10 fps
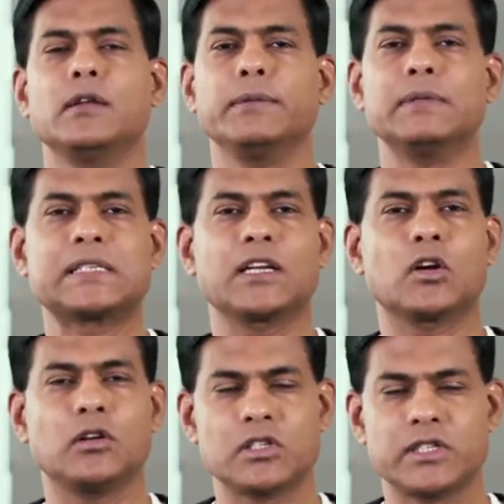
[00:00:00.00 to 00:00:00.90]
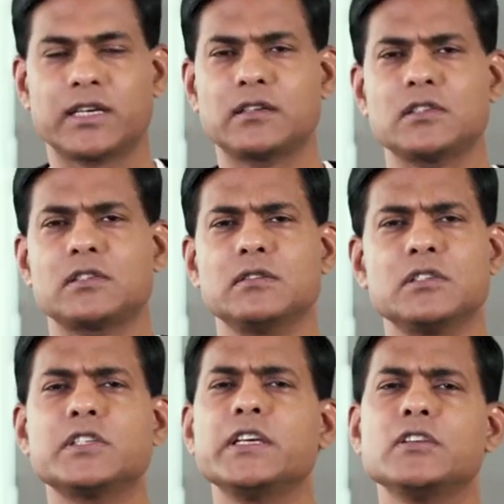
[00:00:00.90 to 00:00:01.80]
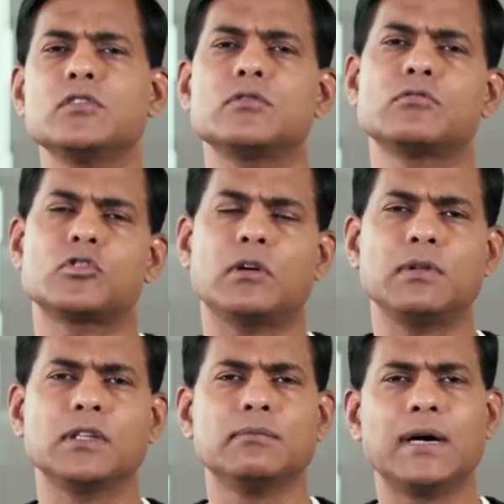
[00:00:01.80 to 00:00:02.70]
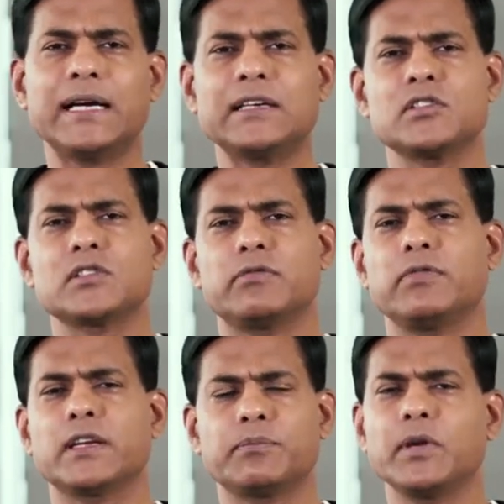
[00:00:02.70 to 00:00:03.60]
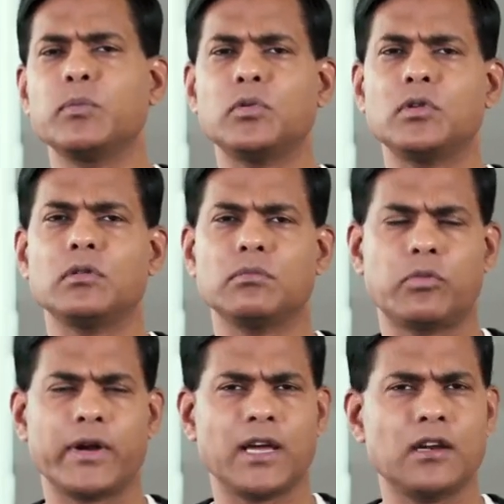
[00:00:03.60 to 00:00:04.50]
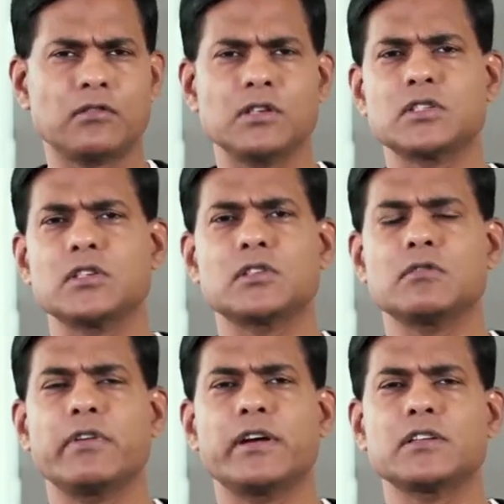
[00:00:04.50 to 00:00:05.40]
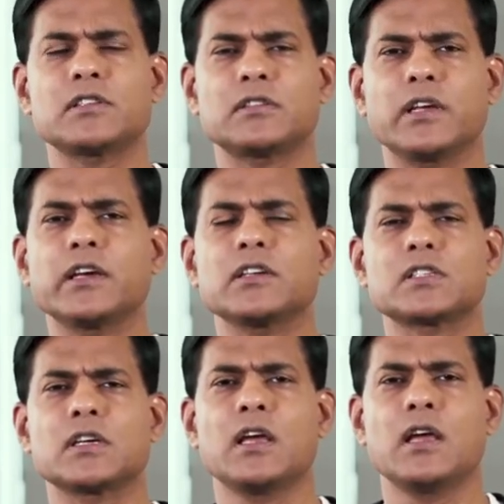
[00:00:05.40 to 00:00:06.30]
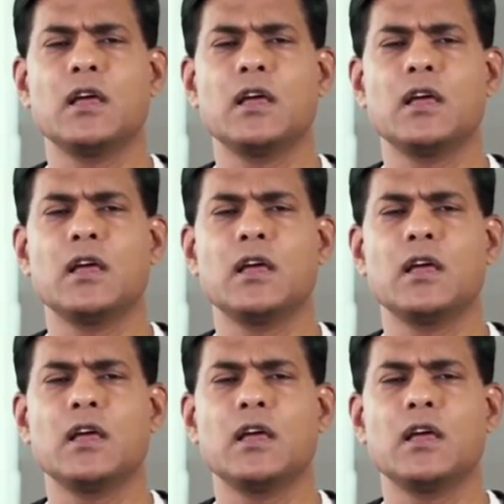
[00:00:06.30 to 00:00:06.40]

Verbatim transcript: Demons can cause sickness, disease, trouble the minds, afflict people, bring hindrances and various things.